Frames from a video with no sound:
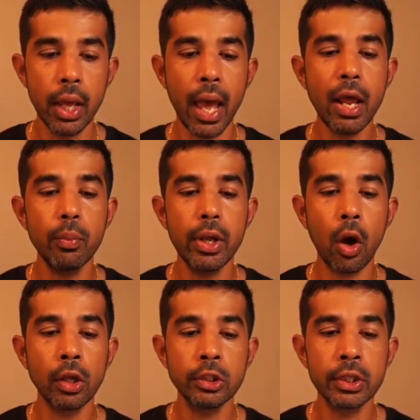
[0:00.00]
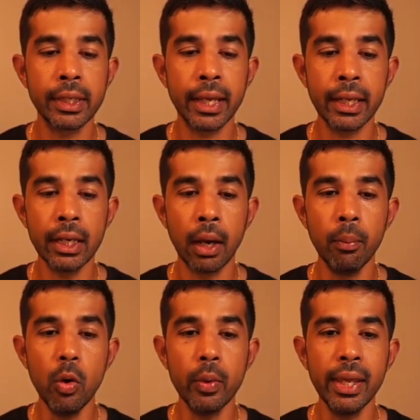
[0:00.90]
And we also take in a
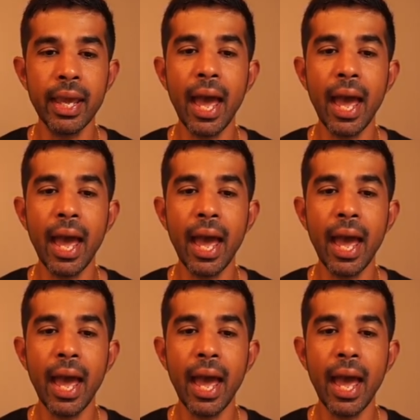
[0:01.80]
movie